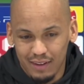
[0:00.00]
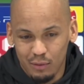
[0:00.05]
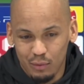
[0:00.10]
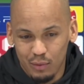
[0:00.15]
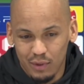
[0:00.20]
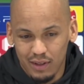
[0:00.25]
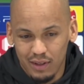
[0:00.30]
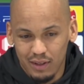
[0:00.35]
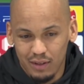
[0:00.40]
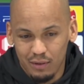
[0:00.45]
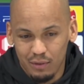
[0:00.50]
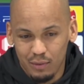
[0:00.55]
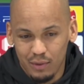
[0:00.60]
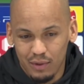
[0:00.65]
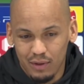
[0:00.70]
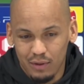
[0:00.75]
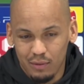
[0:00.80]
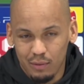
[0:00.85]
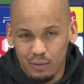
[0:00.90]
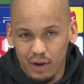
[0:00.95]

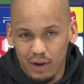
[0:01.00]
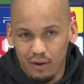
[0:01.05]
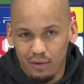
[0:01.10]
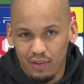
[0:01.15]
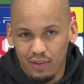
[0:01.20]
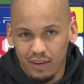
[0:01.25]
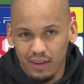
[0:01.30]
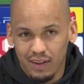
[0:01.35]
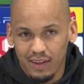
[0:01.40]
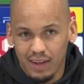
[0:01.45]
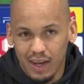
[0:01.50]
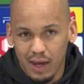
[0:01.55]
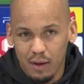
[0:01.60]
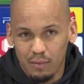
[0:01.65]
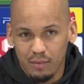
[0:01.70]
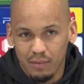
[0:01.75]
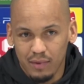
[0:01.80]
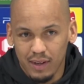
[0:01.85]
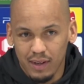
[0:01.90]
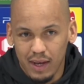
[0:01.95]
We are
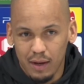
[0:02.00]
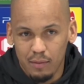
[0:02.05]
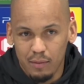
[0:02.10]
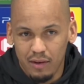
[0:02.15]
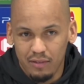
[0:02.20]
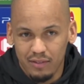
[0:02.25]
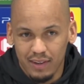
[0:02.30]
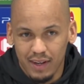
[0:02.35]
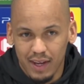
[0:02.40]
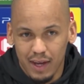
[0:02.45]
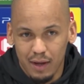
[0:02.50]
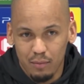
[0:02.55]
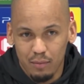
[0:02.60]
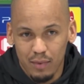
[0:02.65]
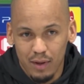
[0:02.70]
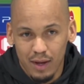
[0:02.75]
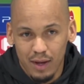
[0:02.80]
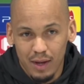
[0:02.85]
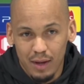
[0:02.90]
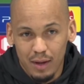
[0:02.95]
thinking game after
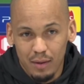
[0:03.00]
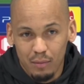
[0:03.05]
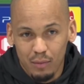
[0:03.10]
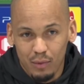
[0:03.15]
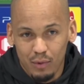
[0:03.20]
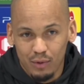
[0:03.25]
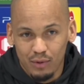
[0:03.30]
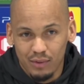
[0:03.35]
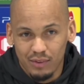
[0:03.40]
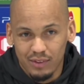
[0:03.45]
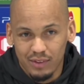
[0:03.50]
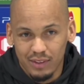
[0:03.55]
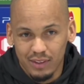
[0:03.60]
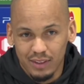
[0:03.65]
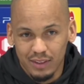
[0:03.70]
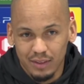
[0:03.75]
game, because